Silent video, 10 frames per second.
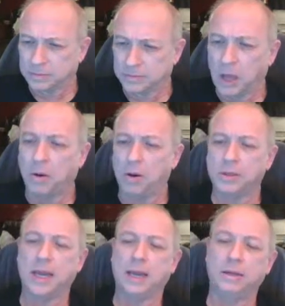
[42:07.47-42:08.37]
Oh,
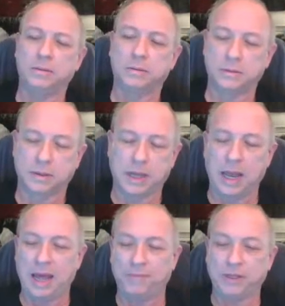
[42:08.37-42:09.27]
okay.
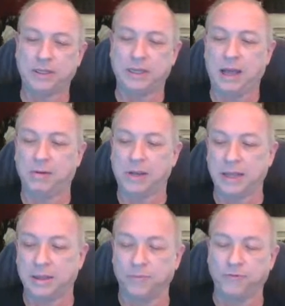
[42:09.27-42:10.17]
I'll
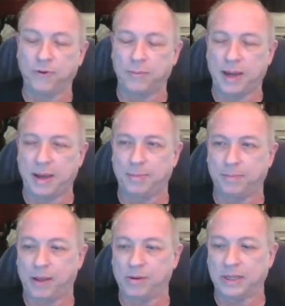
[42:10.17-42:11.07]
get them from.
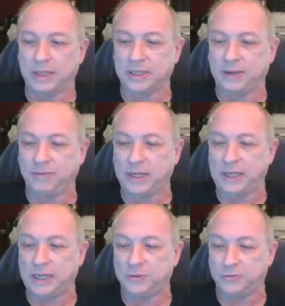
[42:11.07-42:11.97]
I'll get the
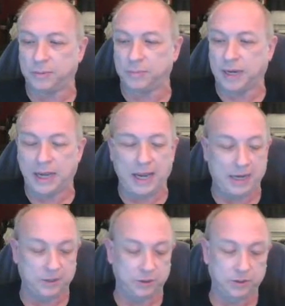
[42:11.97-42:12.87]
DVDs from
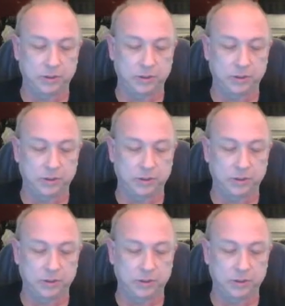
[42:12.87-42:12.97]
Ash.